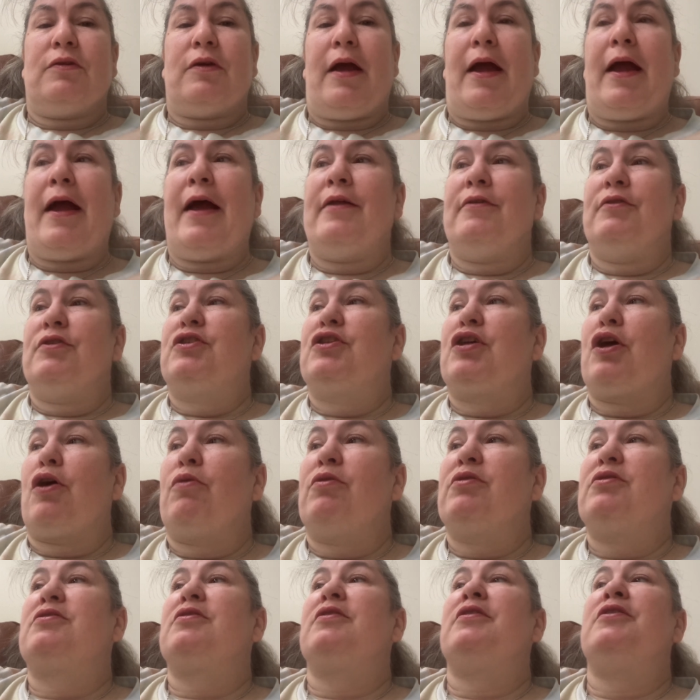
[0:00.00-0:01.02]
And so
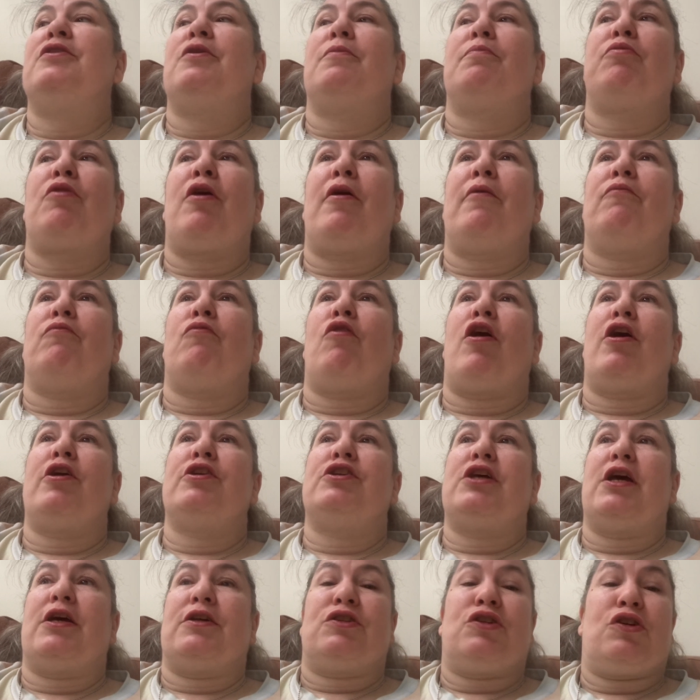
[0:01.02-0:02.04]
is Linda Blunt
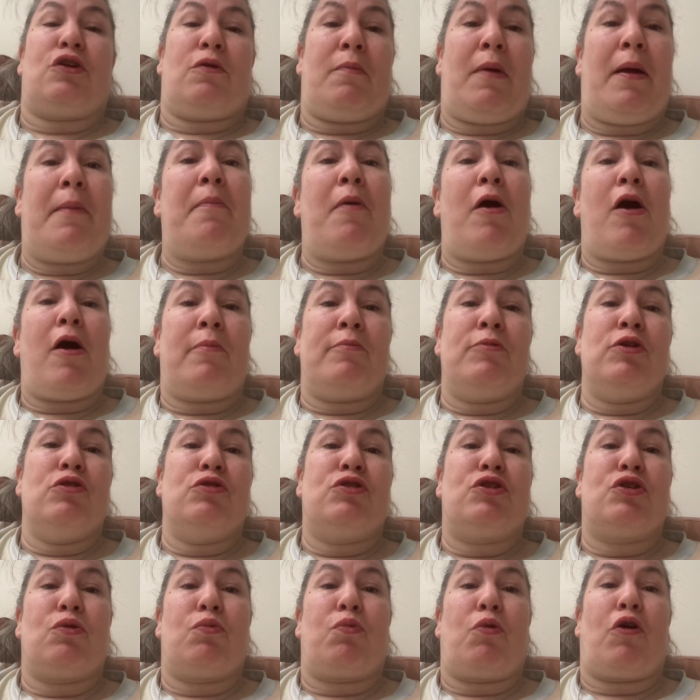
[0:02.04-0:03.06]
Rochester. My mom
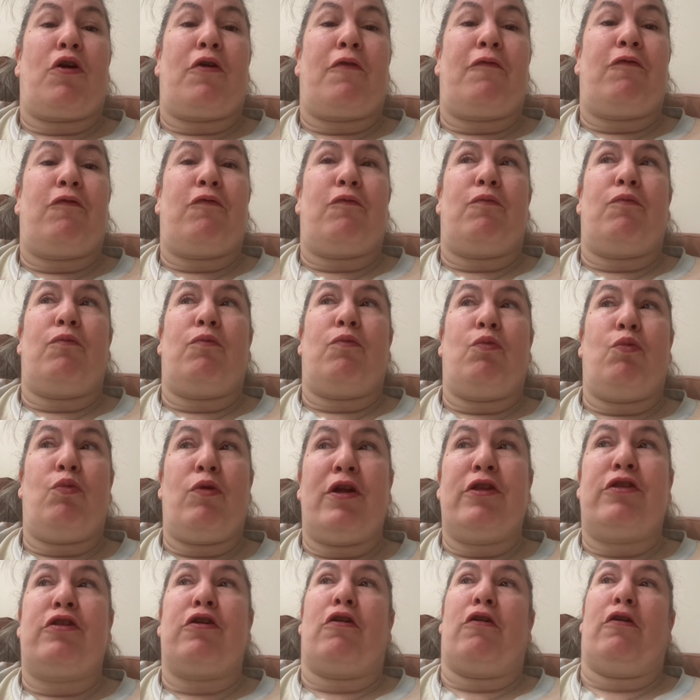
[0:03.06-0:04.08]
used to work
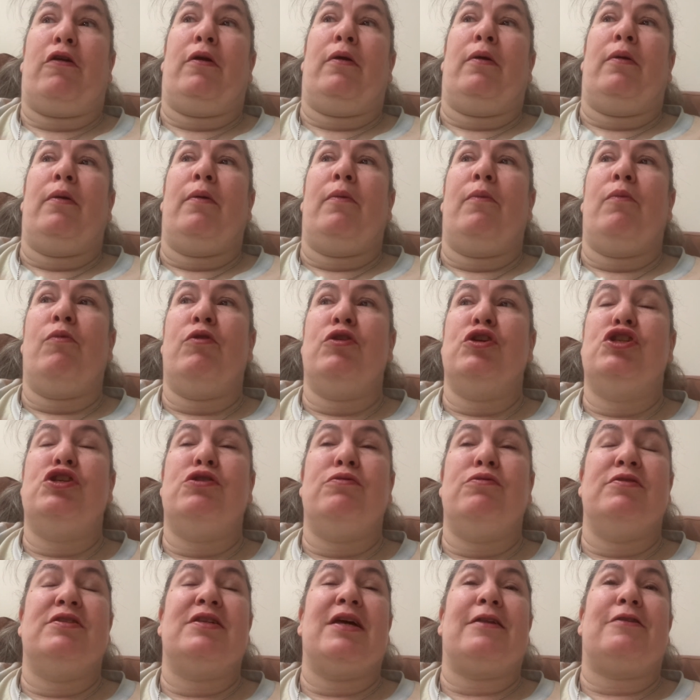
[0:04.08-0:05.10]
with her when
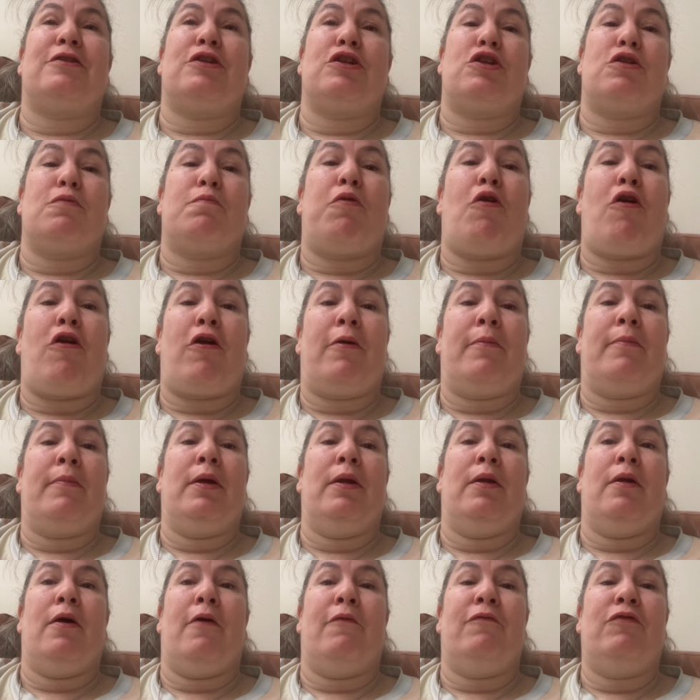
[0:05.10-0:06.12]
she was at the
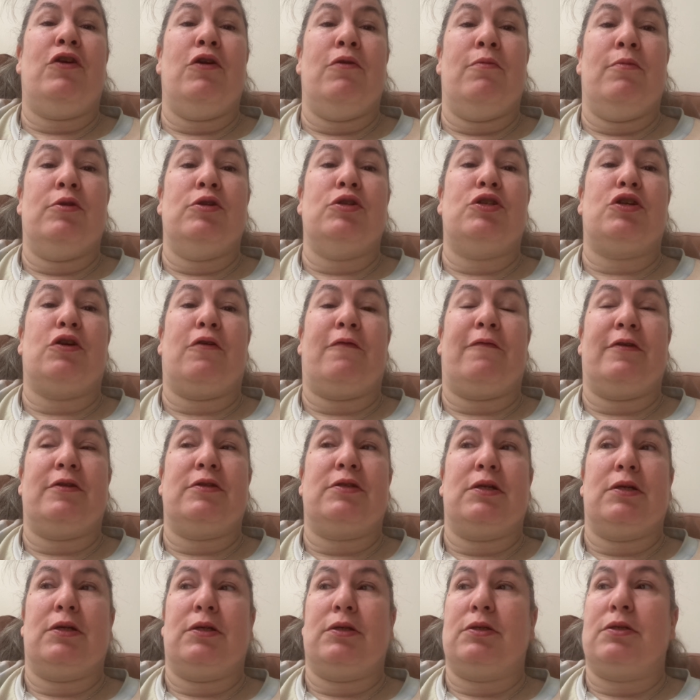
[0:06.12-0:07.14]
Department of Human
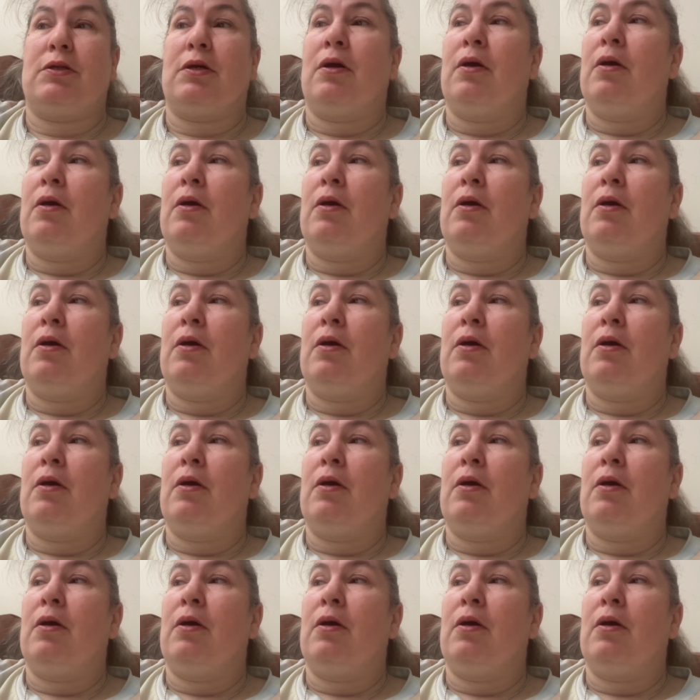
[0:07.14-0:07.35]
Services.